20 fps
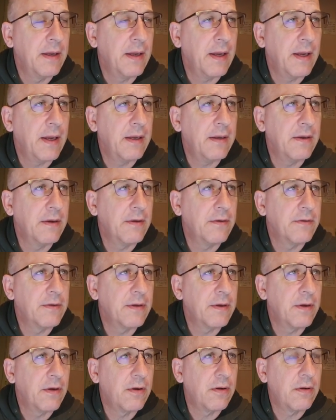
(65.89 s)
8 years
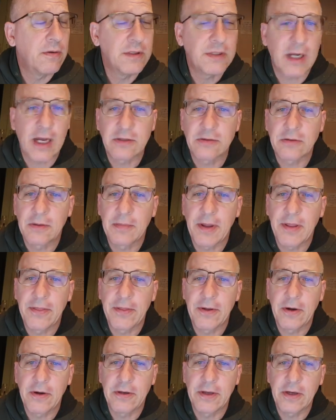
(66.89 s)
ago. Josh would have been
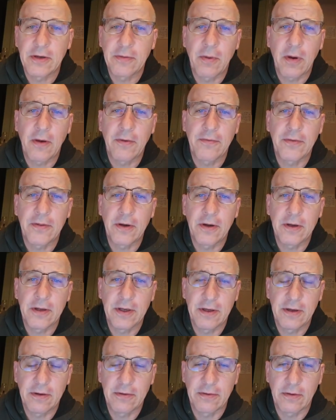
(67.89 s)
13
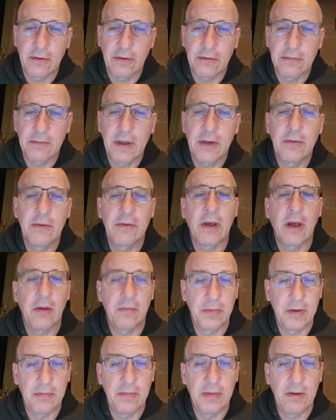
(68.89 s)
years old. He was
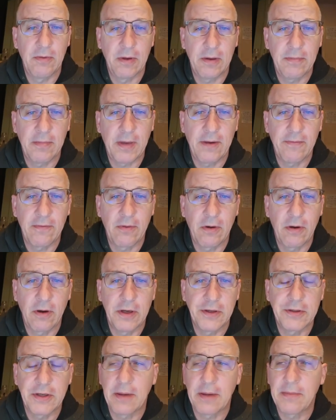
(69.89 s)
helping me with my
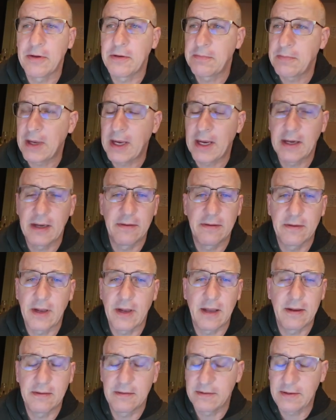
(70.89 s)
flooring job. He was packing,
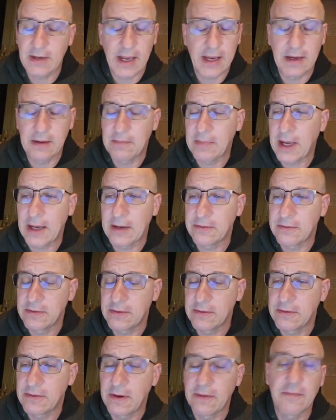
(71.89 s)
stacking boxes
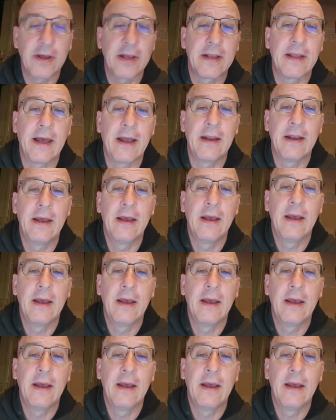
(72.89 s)
and stuff like that.